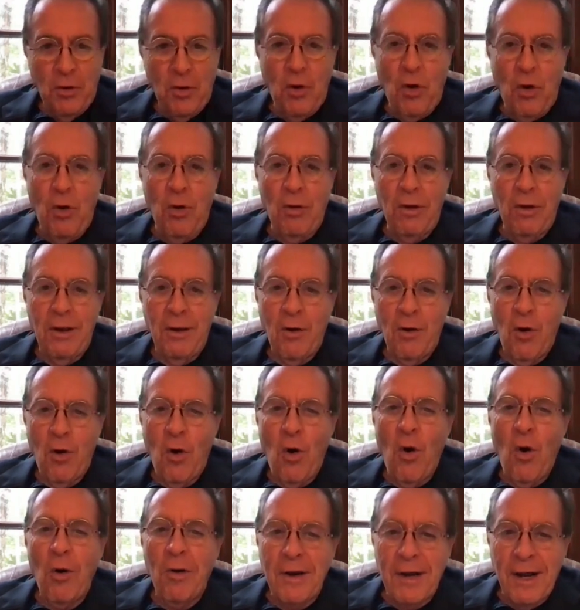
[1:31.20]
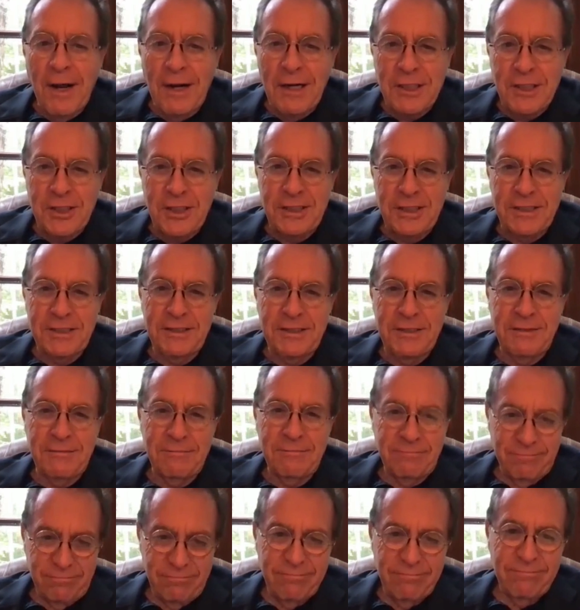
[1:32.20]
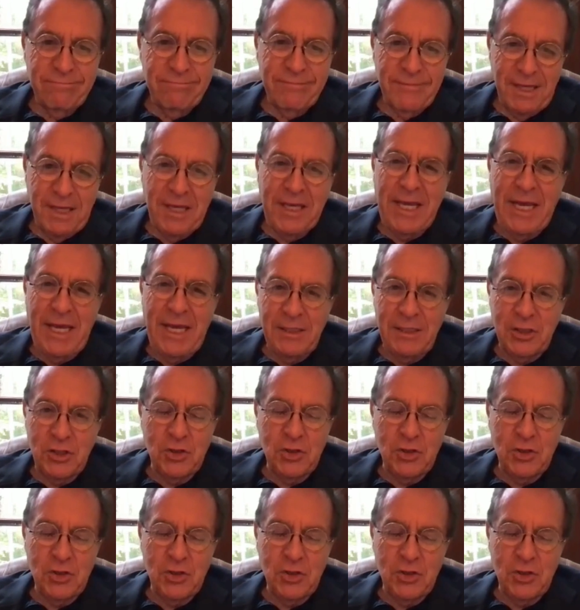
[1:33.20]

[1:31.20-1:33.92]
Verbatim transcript: All, all cultures. Again,